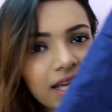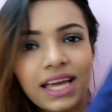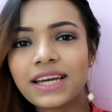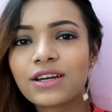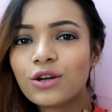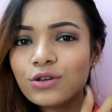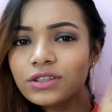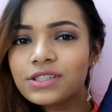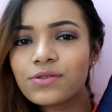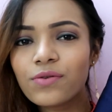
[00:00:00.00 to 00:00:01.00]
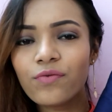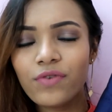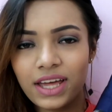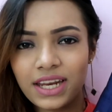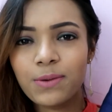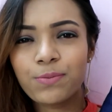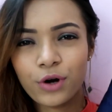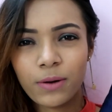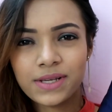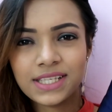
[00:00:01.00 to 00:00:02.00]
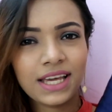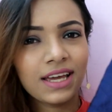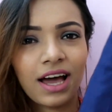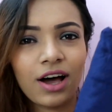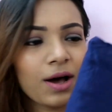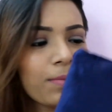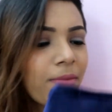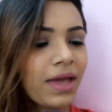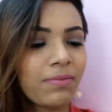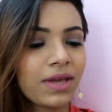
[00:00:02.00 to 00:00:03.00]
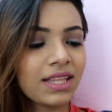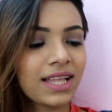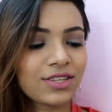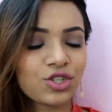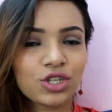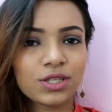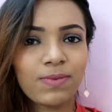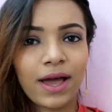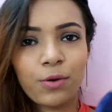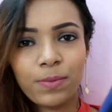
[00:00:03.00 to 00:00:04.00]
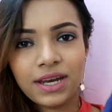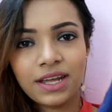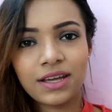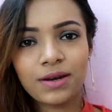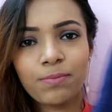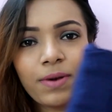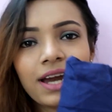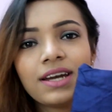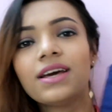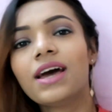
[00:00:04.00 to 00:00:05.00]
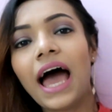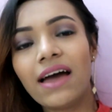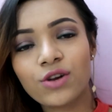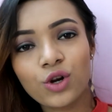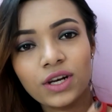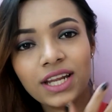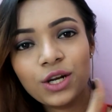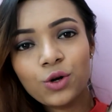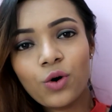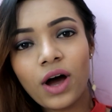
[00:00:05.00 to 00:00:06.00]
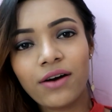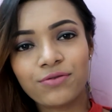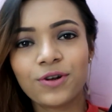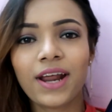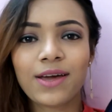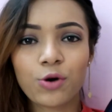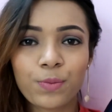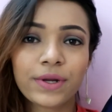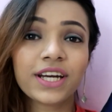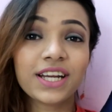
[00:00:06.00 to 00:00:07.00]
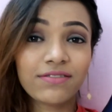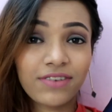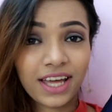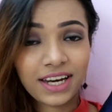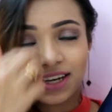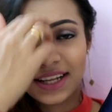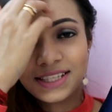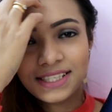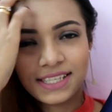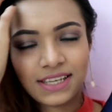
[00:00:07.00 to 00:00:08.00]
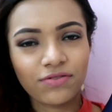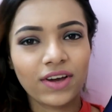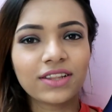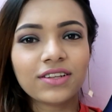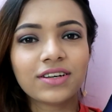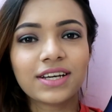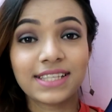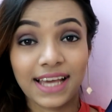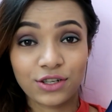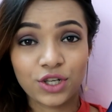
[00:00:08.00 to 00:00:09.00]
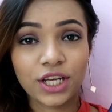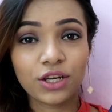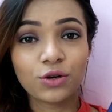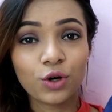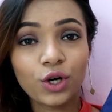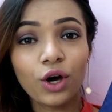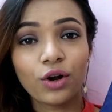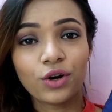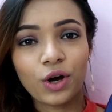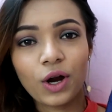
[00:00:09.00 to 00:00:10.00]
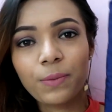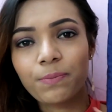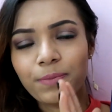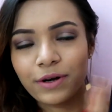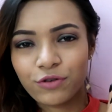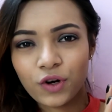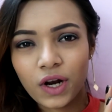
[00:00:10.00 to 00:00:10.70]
it looks very promising. Maybe that's just my opinion, but I will only know after I open it and wear it and see whether it's actually good or not. But for